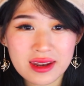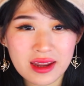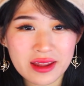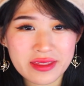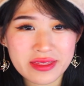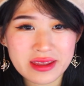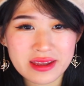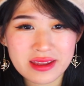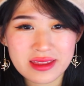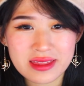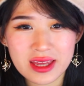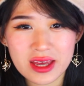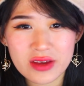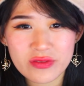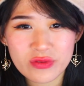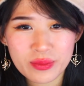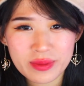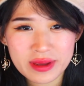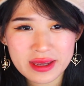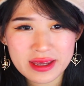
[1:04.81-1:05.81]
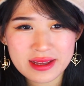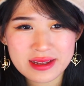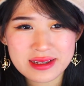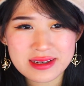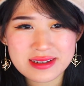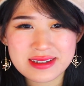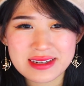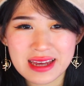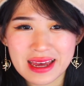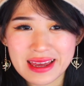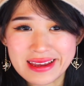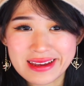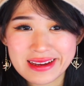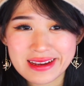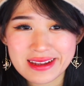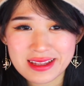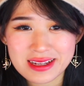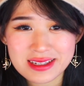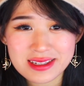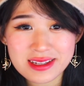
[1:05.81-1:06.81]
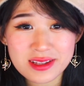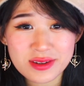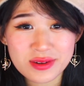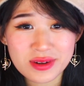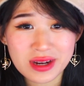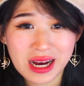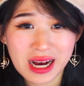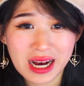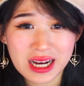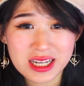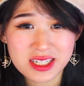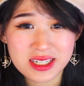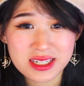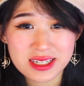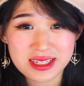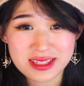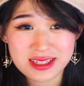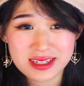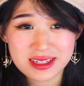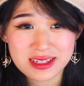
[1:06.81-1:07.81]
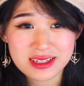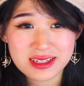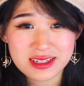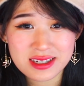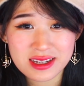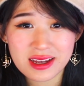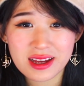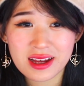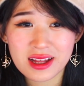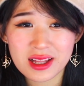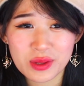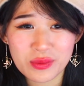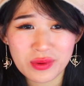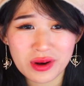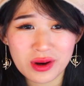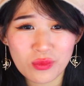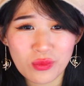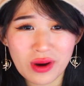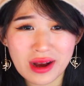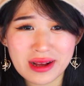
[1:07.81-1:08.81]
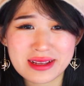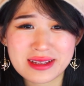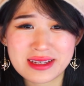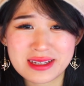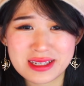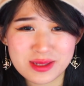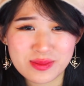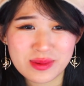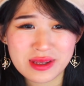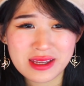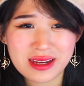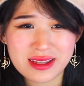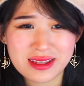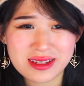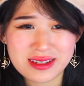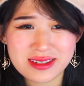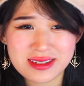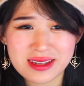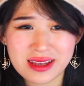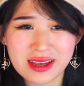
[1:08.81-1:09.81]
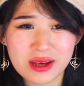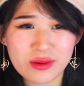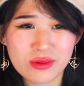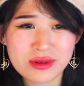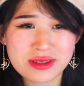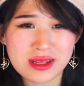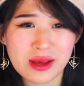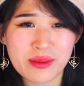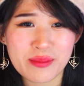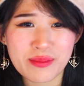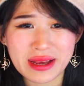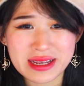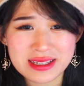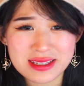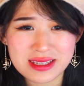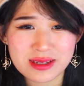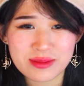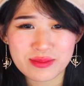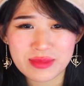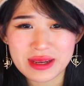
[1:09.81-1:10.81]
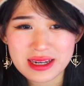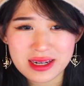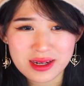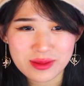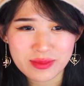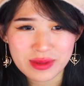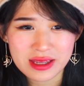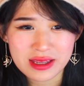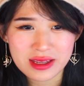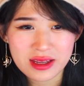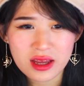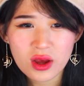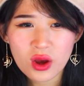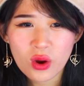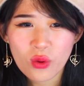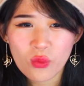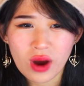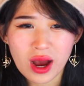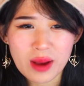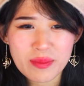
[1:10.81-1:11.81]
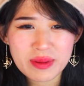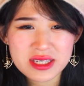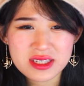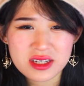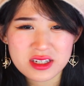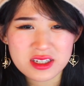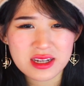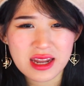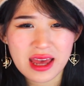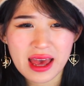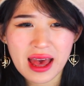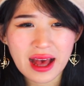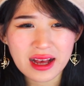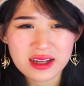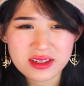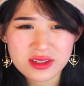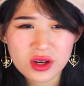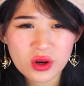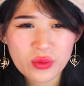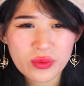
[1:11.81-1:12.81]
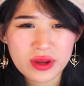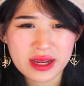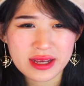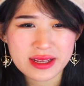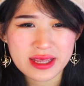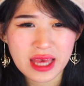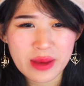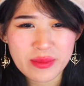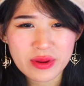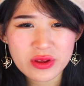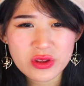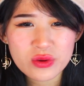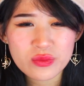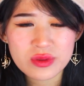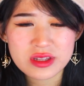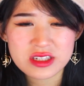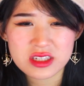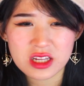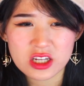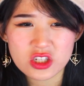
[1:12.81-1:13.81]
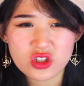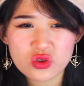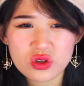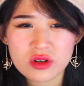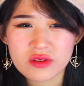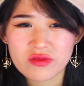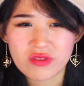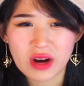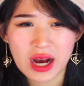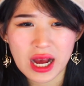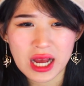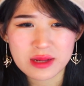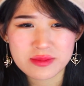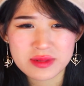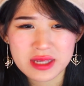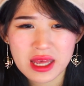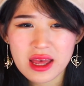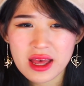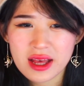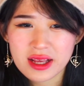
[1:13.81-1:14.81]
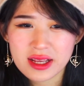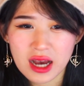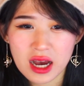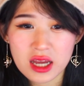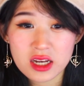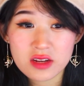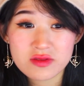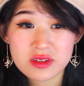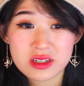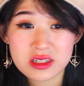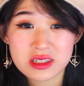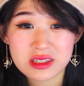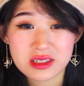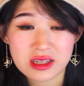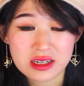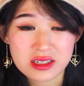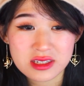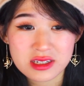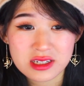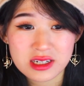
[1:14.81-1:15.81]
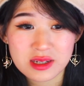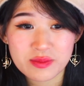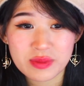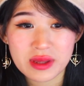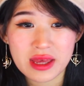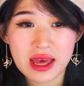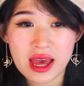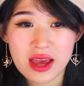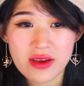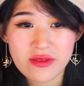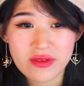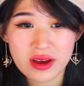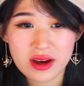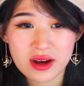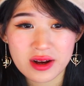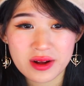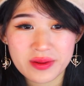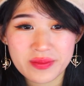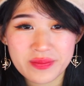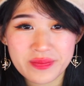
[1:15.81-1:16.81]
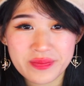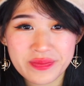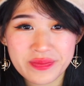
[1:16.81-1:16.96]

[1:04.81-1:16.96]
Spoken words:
Nothing there for me? Dang, that's a little harsh, isn't it? LOL, why kiss me and then say it was amazing meeting me? Why be such an asshole when I came at you with such good vibes? Kind of disgusting behavior.